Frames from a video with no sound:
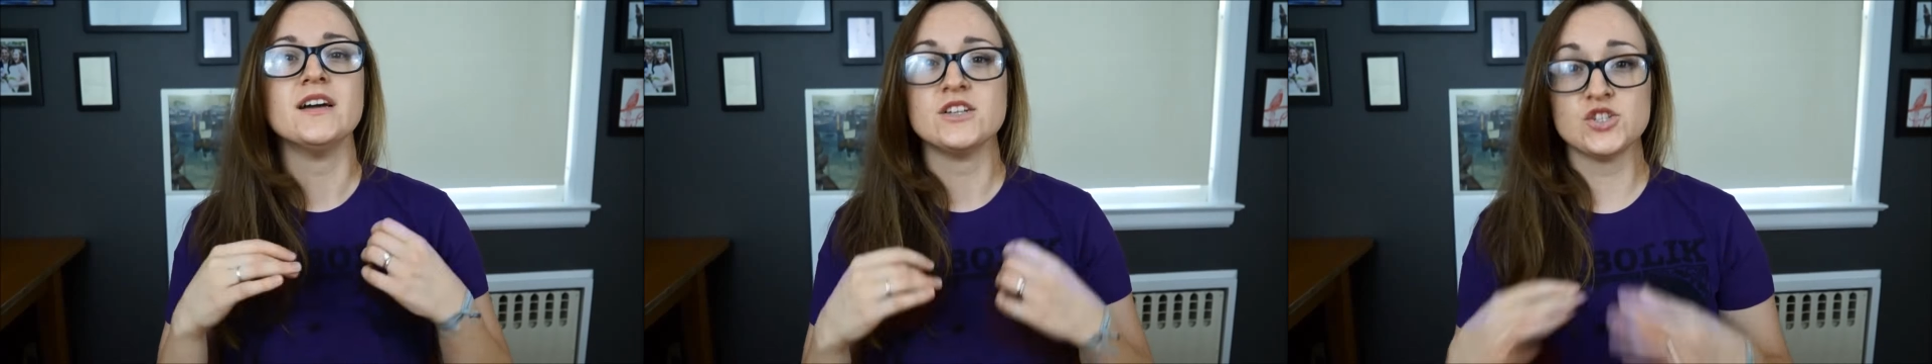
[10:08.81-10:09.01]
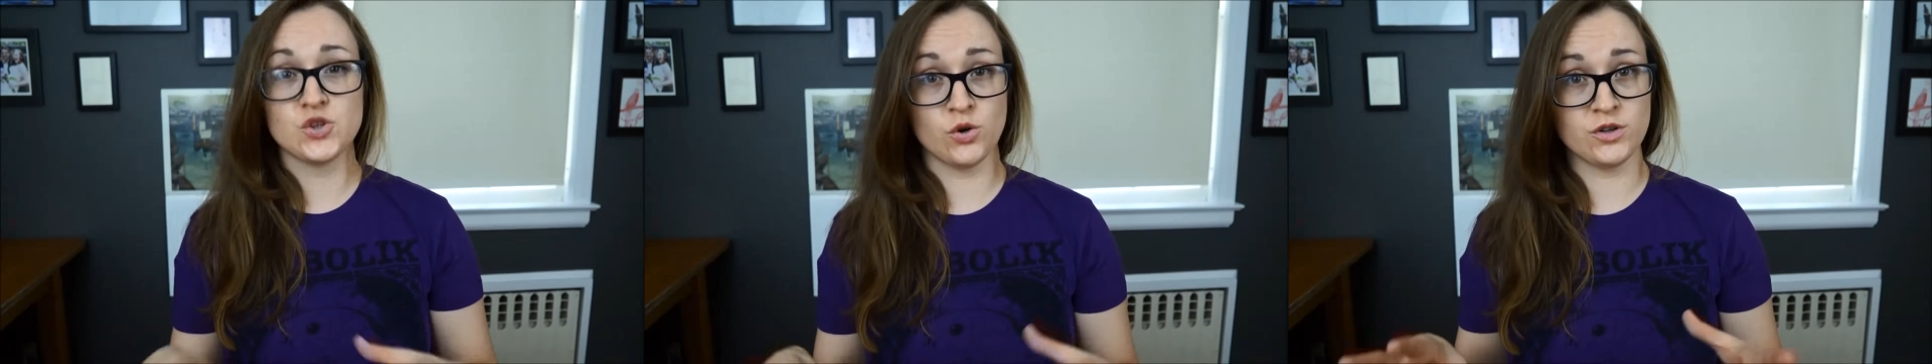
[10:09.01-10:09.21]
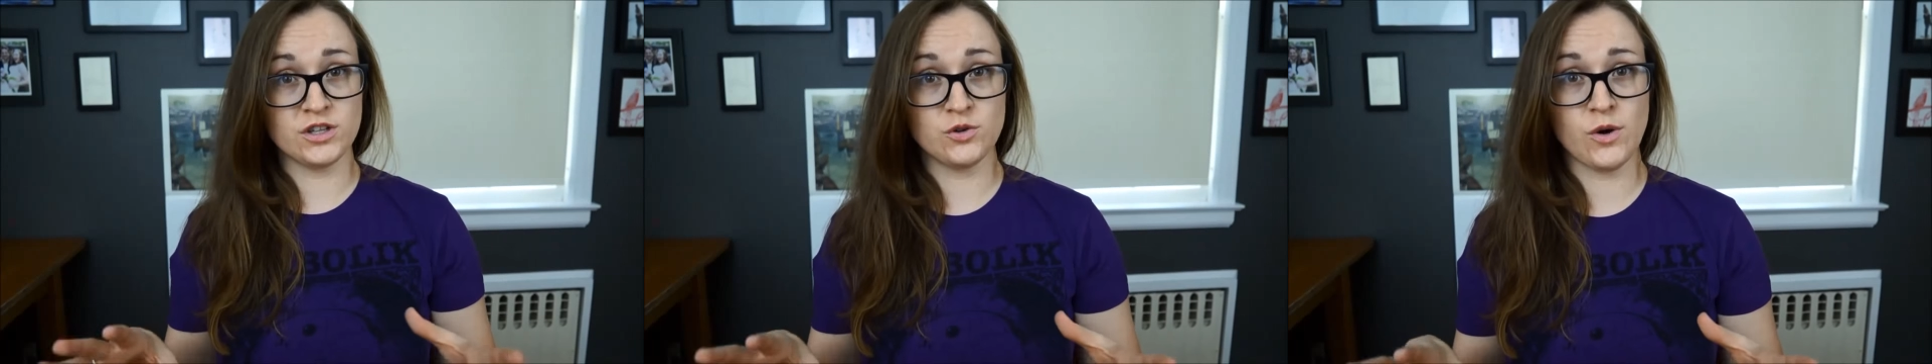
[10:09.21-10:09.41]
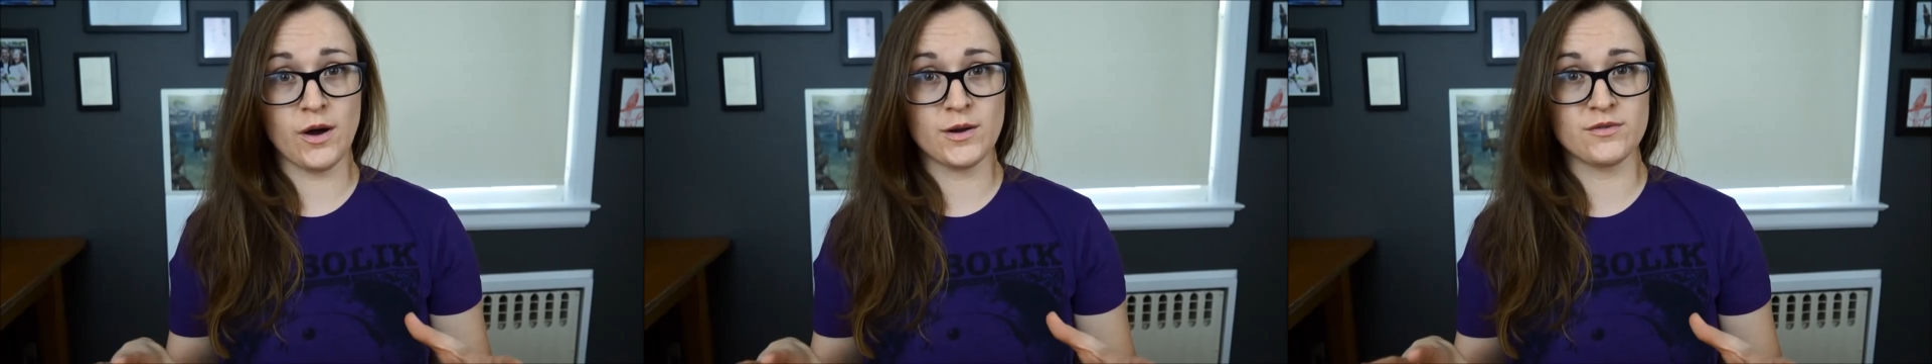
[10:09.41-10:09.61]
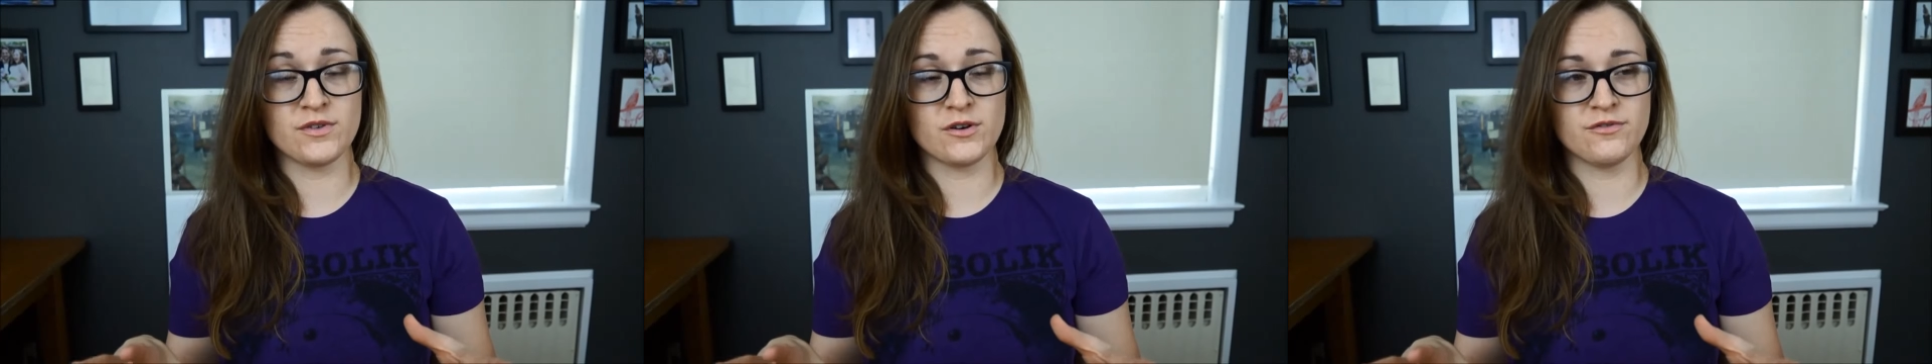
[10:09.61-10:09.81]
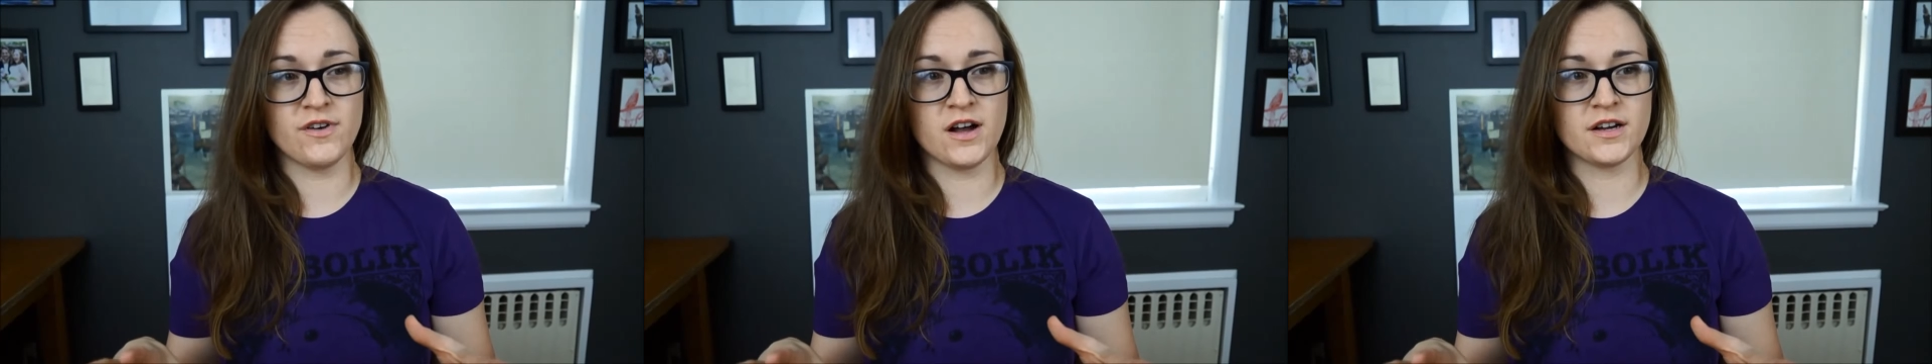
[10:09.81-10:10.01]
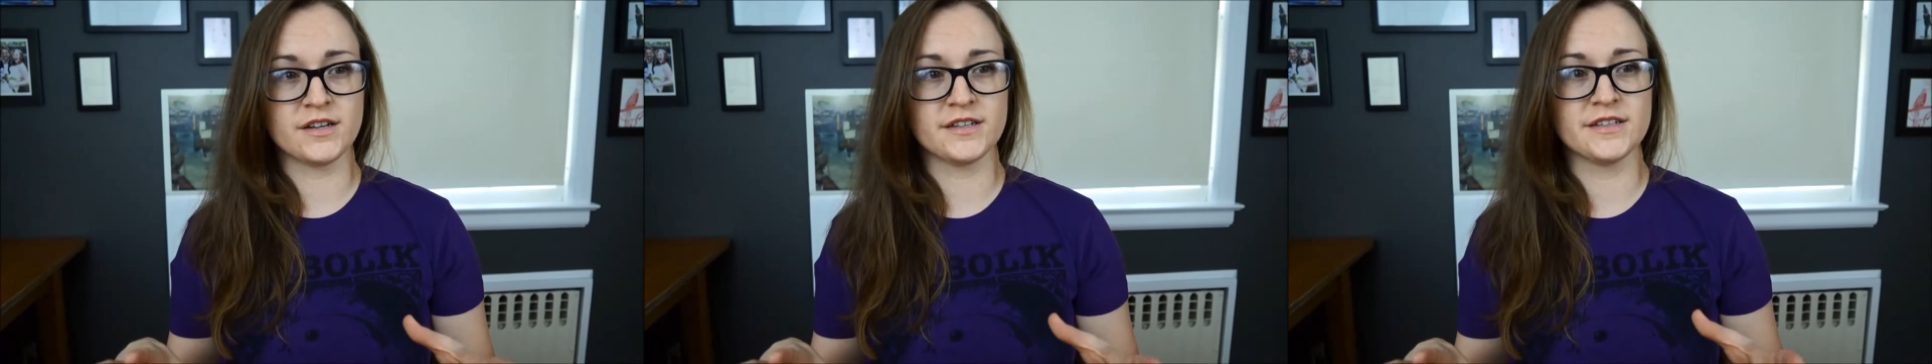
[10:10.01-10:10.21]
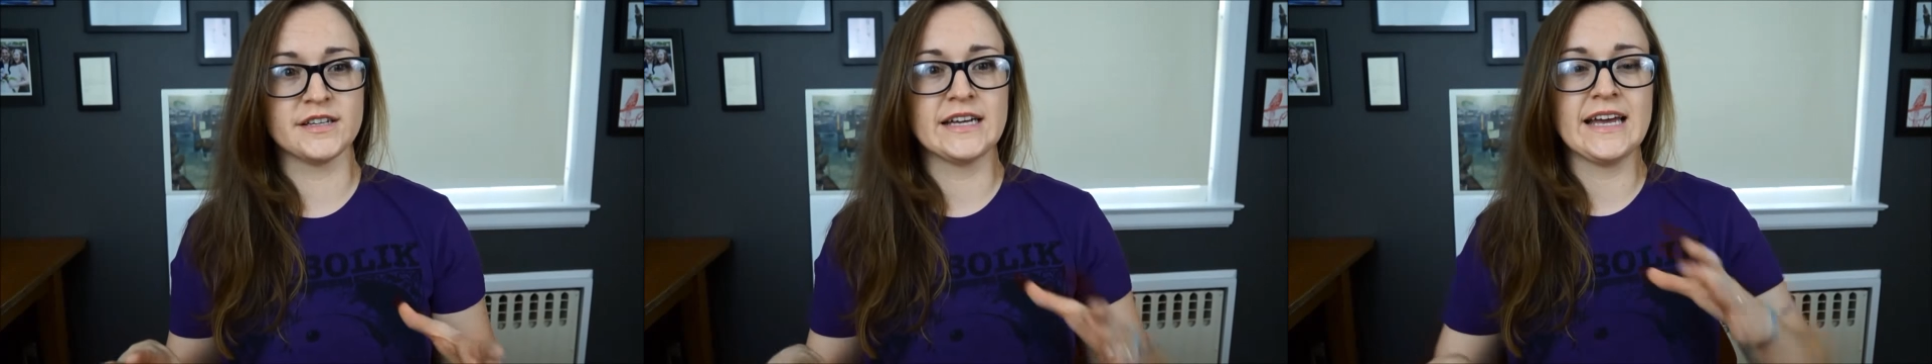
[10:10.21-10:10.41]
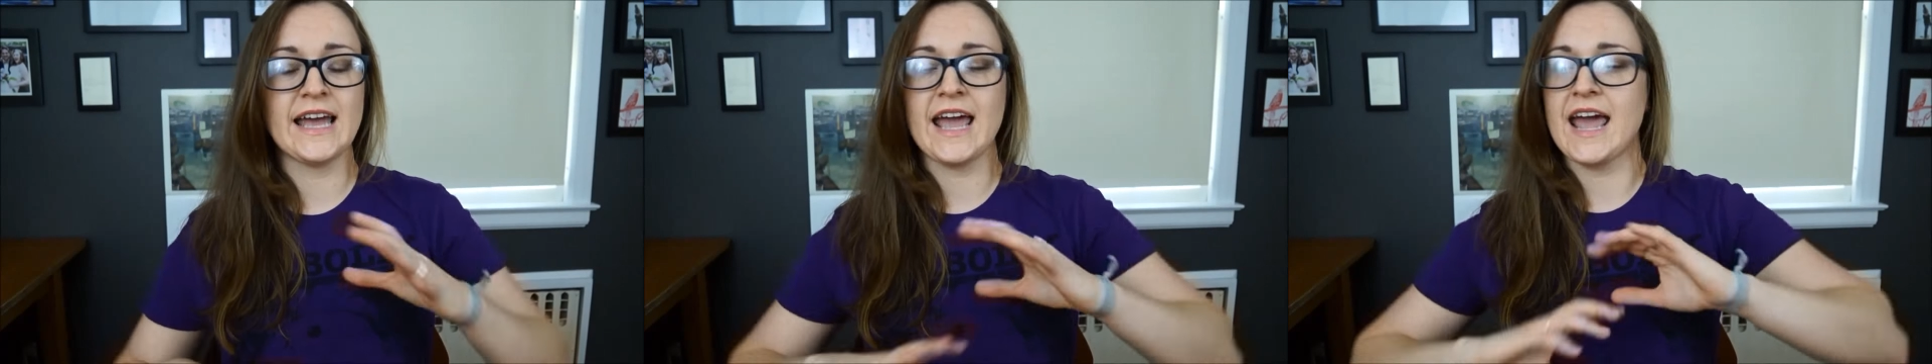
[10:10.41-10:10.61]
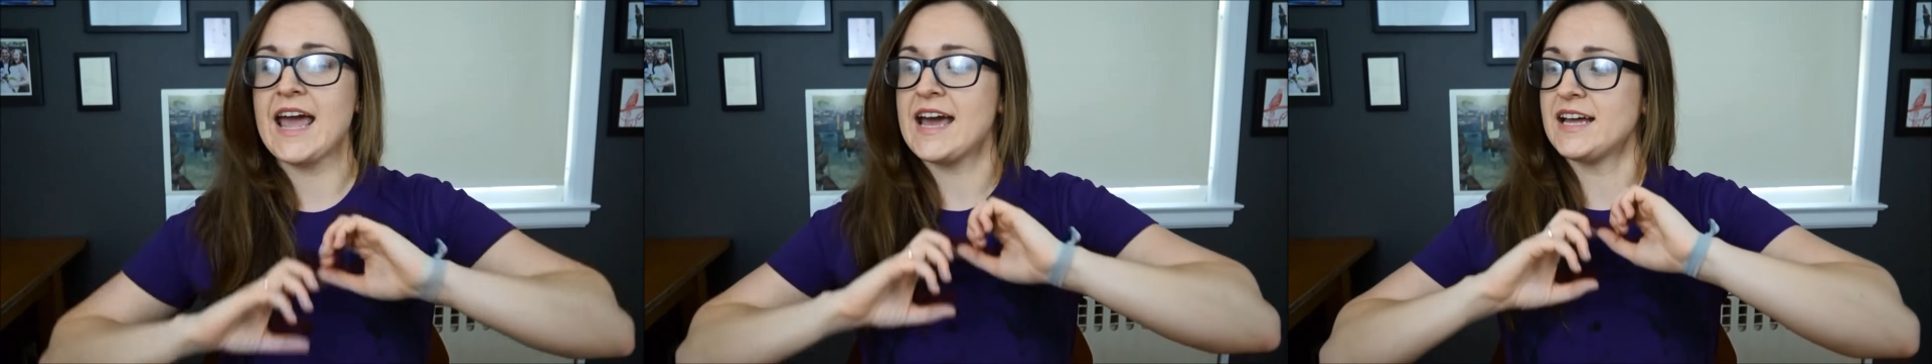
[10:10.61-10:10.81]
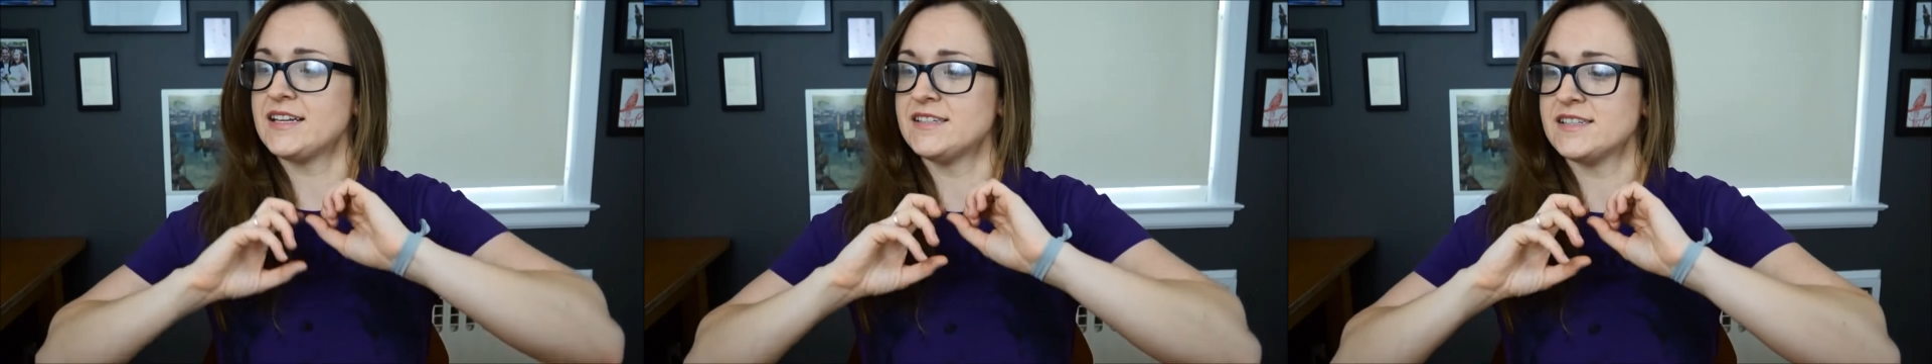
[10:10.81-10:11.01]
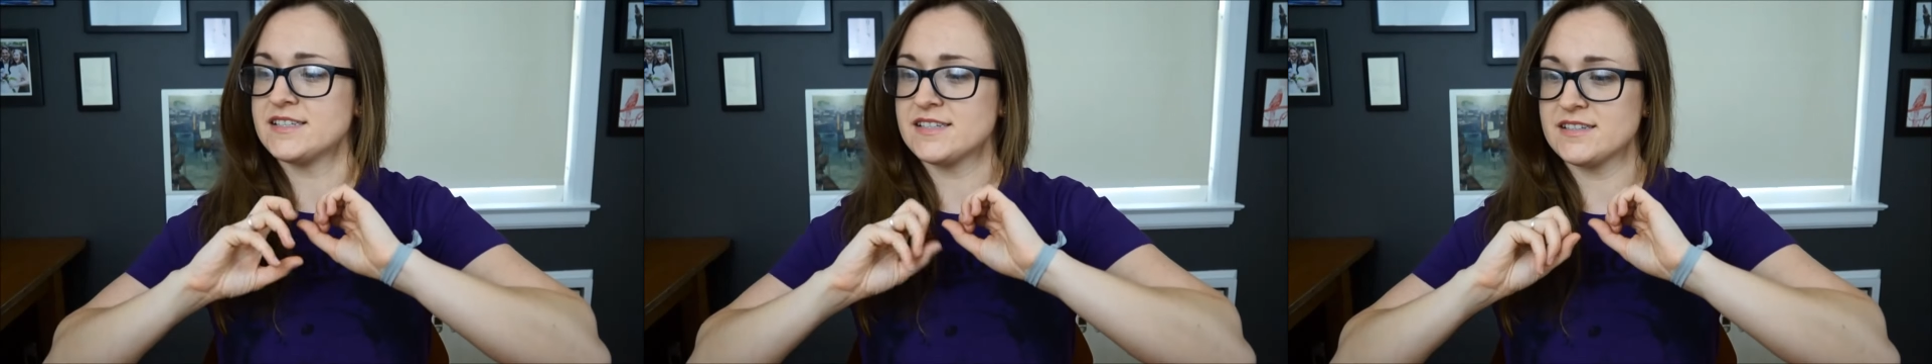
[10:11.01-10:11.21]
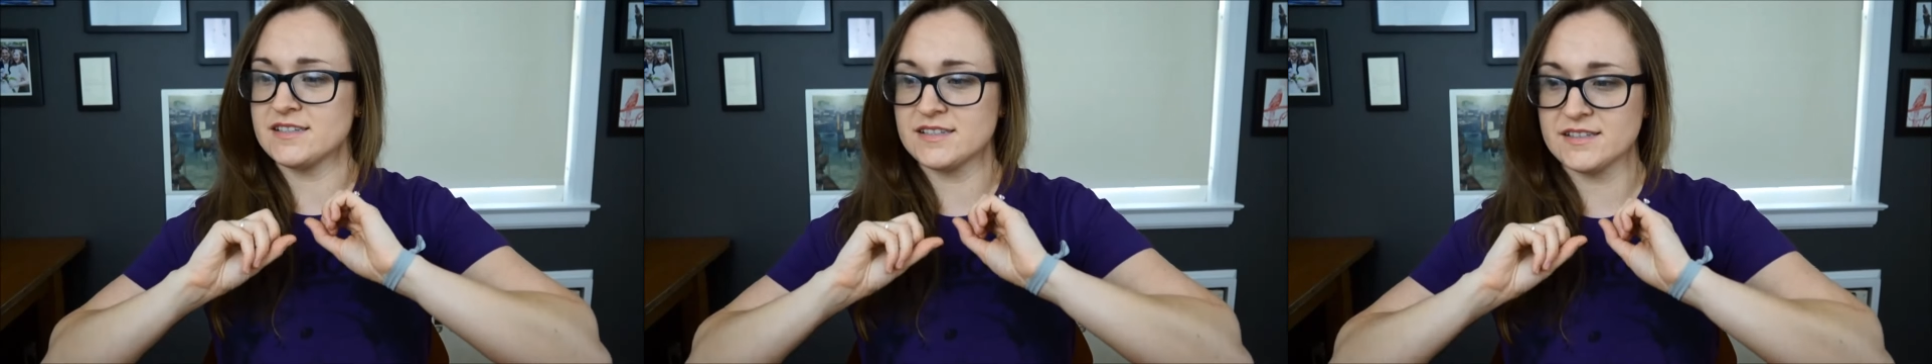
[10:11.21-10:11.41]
jolt you out of your funk and